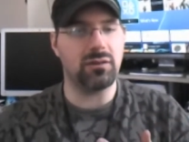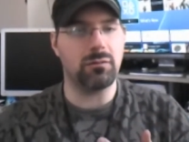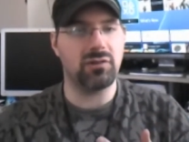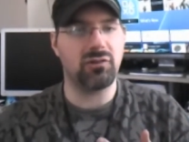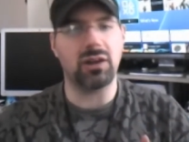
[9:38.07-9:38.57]
You know,
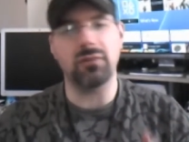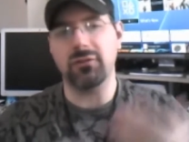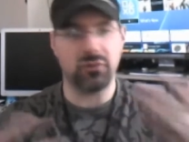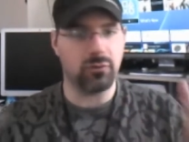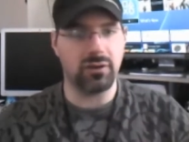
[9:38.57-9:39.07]
want to check out
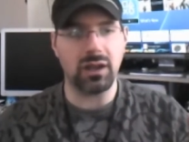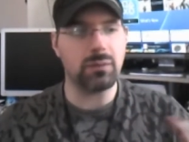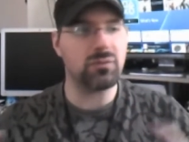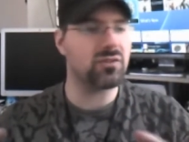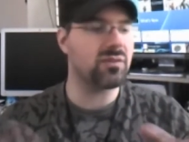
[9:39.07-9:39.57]
the certain
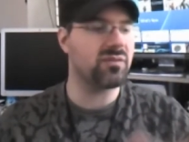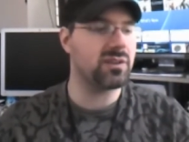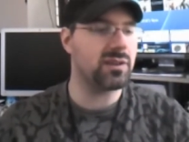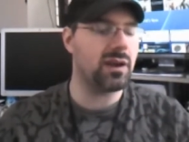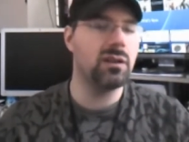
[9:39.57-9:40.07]
games and stuff
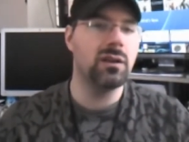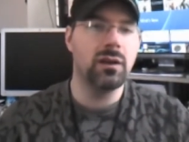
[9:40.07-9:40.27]
like that.